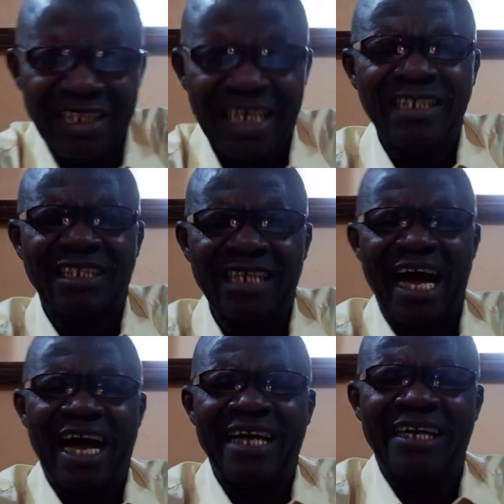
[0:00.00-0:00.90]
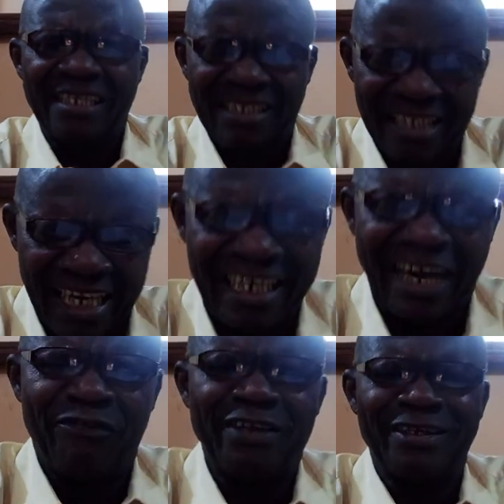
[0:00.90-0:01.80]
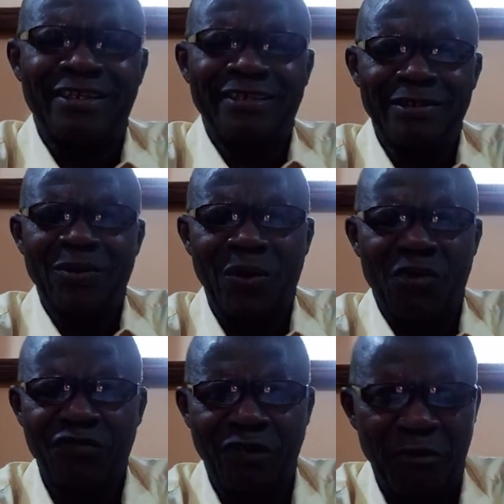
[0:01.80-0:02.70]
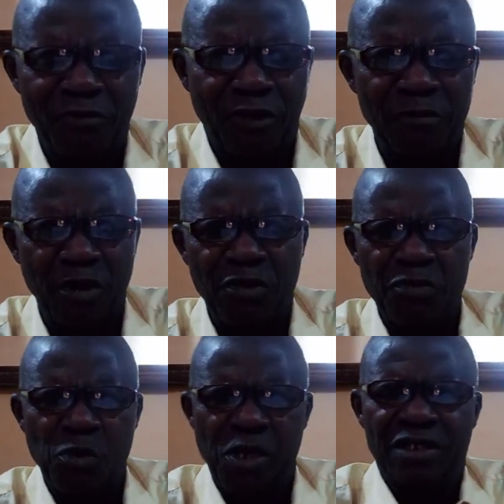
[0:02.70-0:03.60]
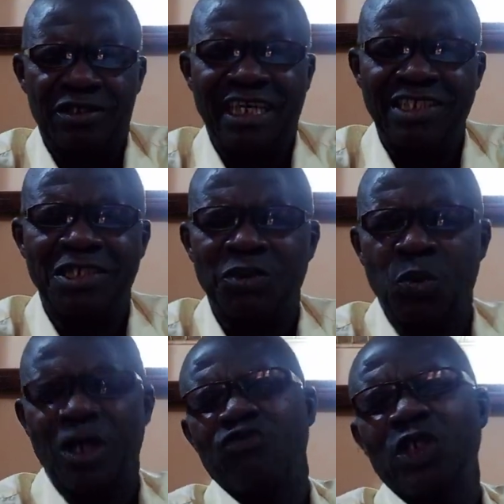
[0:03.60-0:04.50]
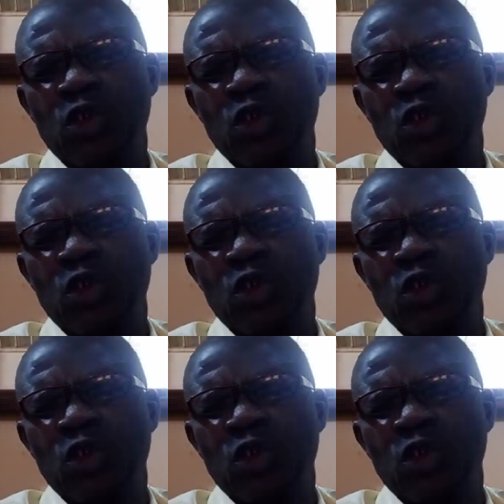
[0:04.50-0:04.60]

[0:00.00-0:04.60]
These are telegraphic, you know, from, from you know, words. That is words we